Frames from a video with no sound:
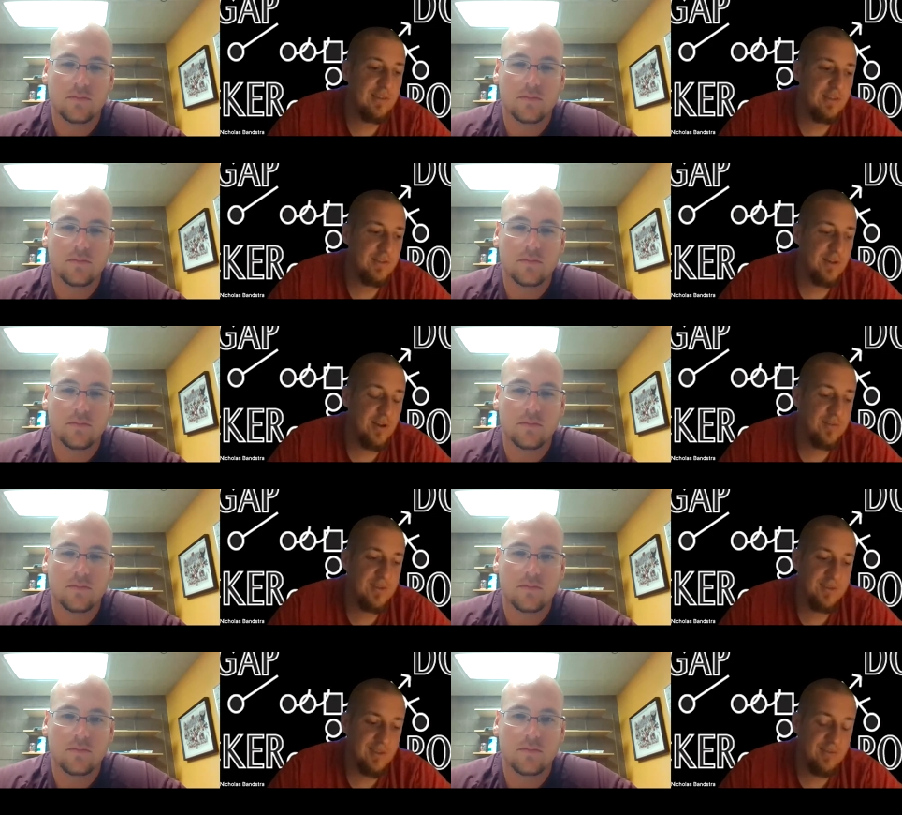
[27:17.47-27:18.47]
Speaker 1: this off
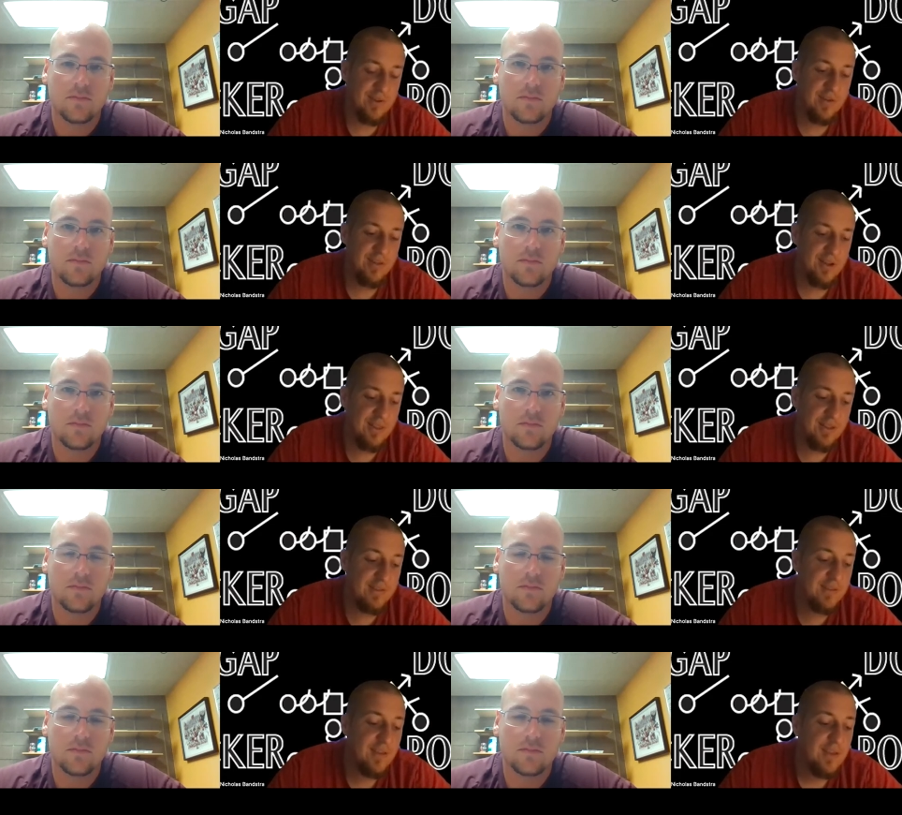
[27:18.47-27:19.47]
seasons. I've done a lot of
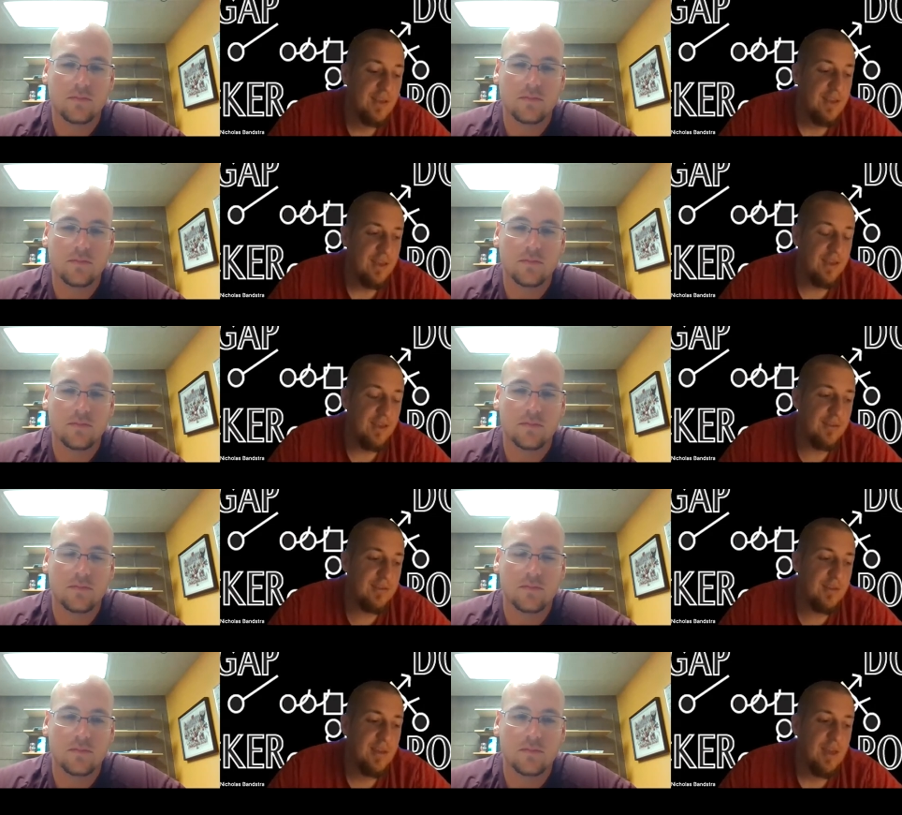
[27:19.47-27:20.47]
these.
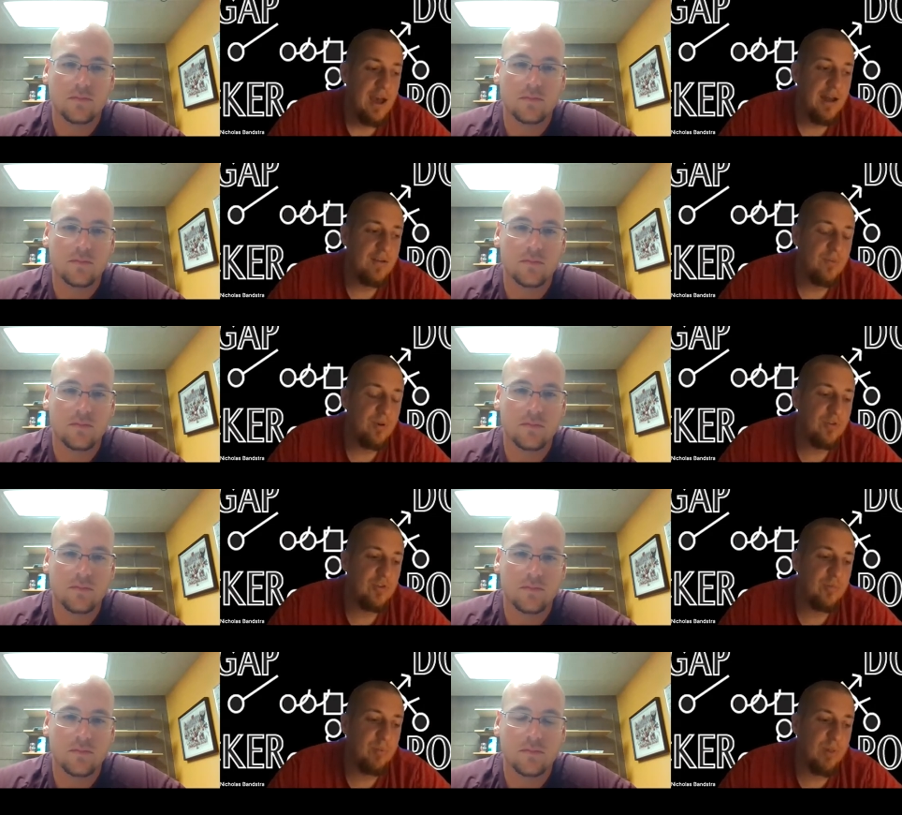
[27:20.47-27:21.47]
Is how what is
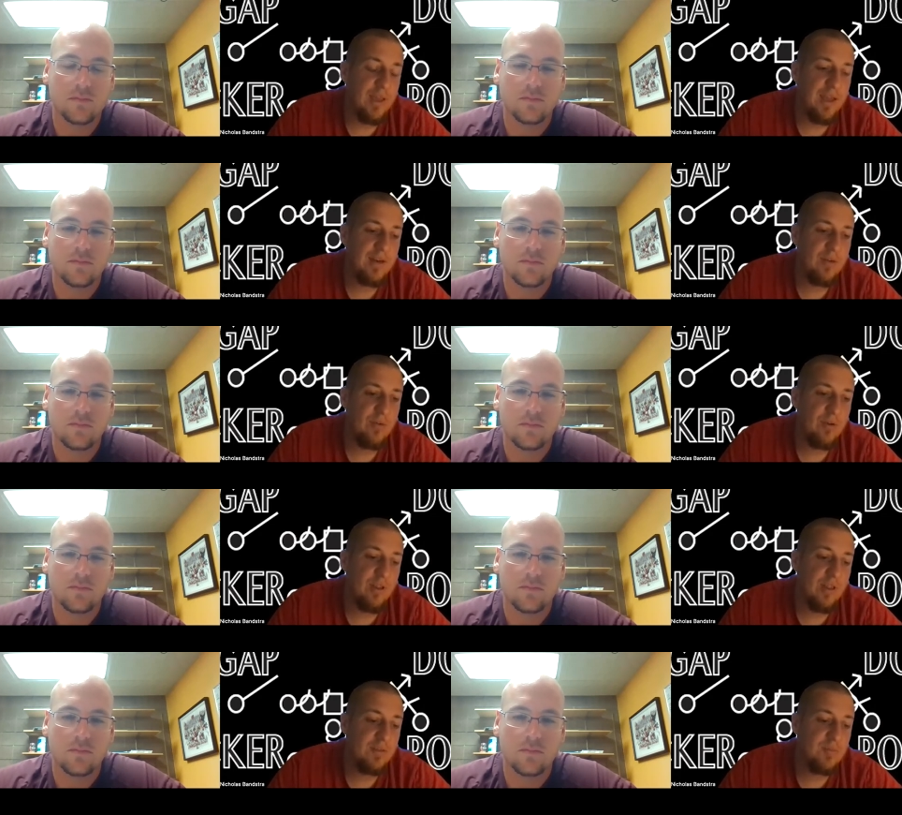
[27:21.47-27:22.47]
your plan or
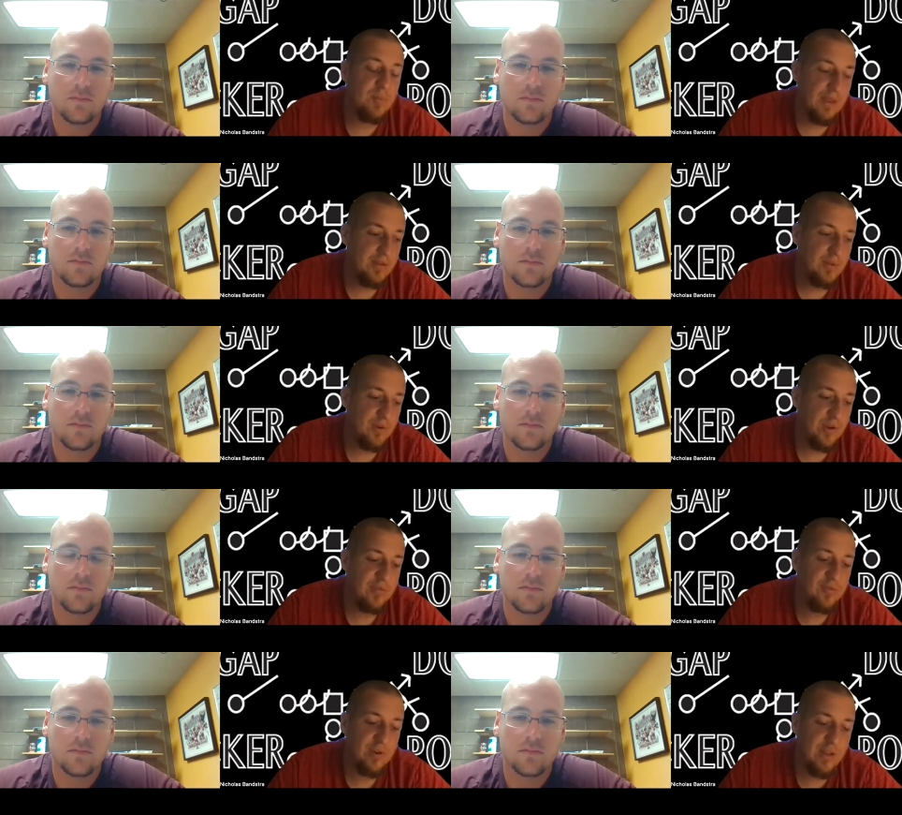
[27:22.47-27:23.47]
it's based off your
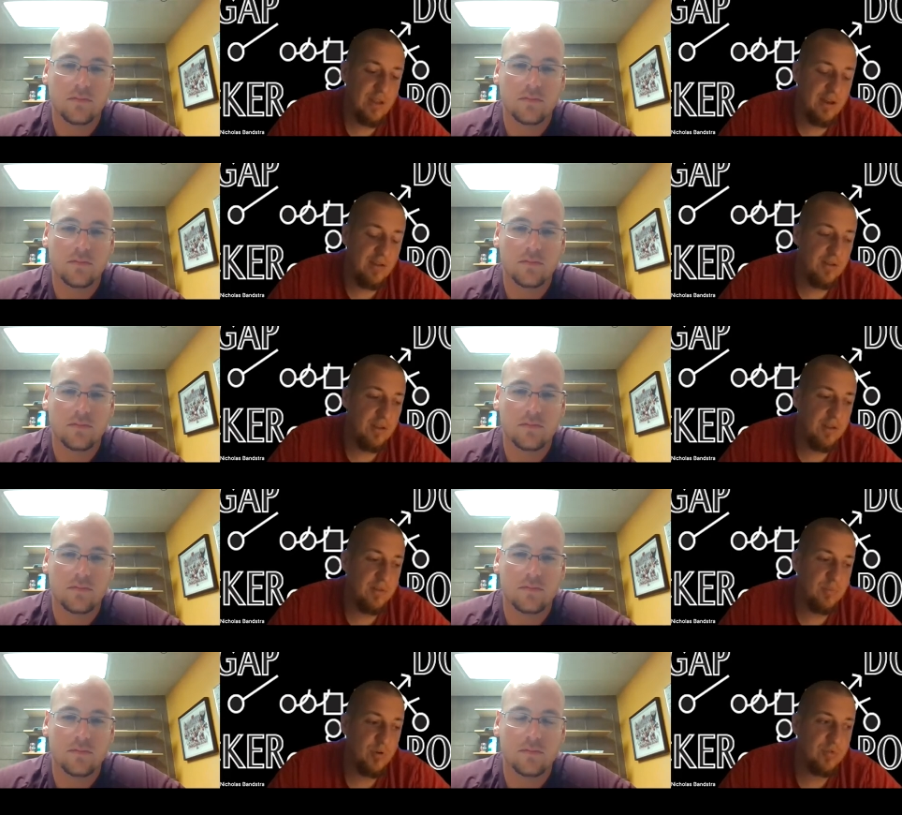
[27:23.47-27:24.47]
history and kind of is
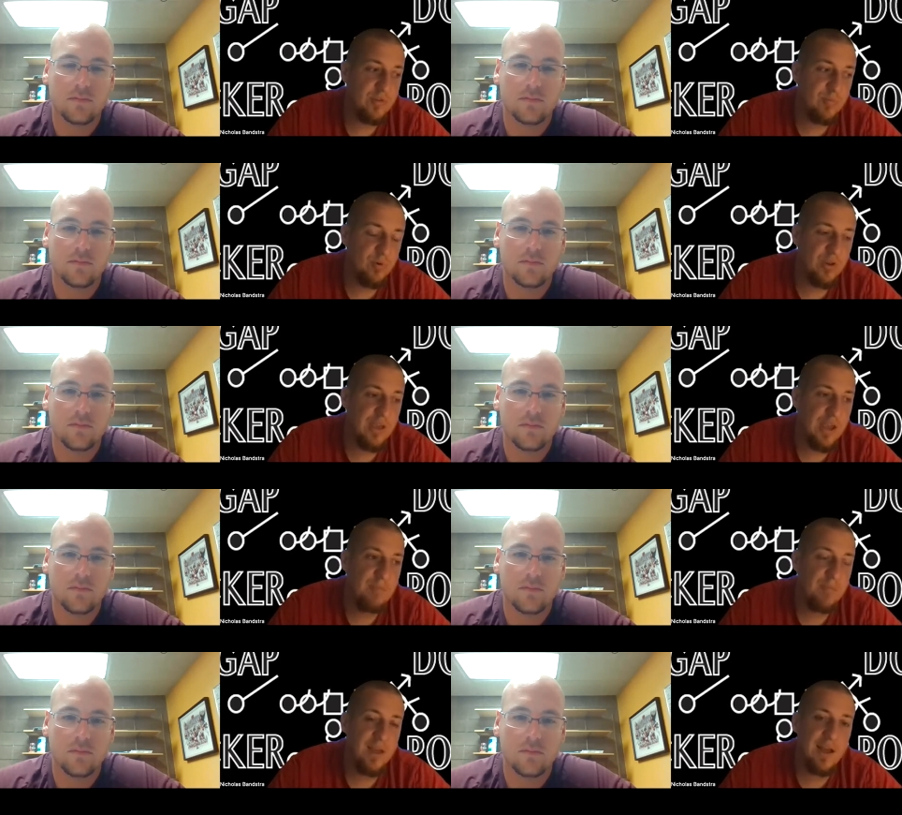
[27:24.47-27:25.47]
approaching pregame?
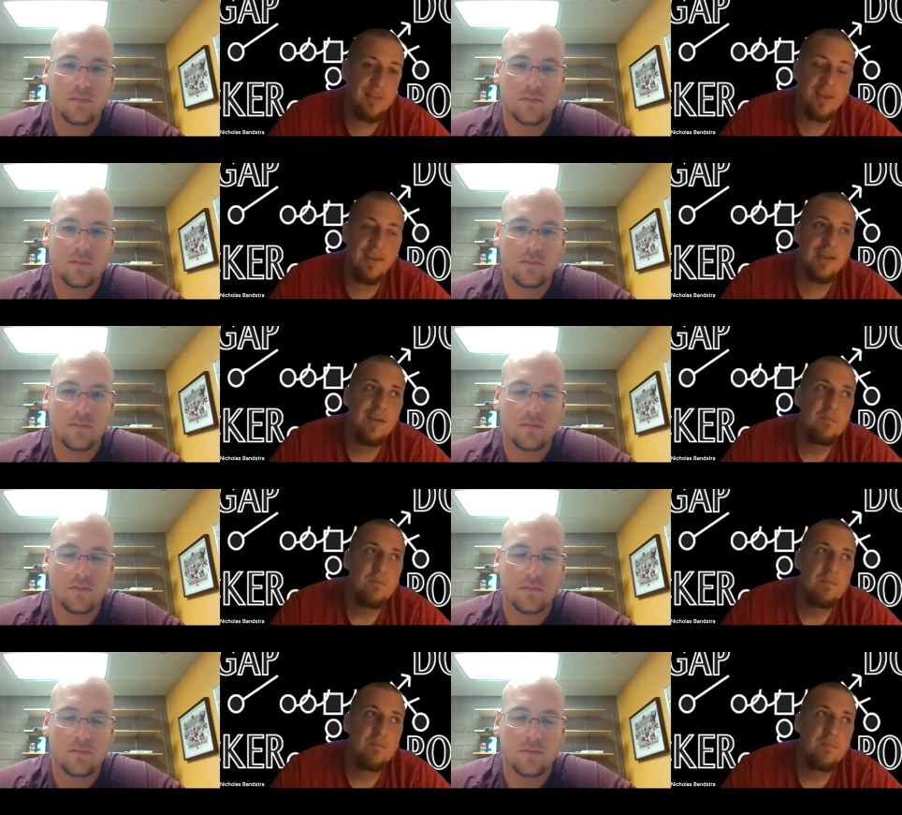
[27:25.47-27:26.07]
Like I think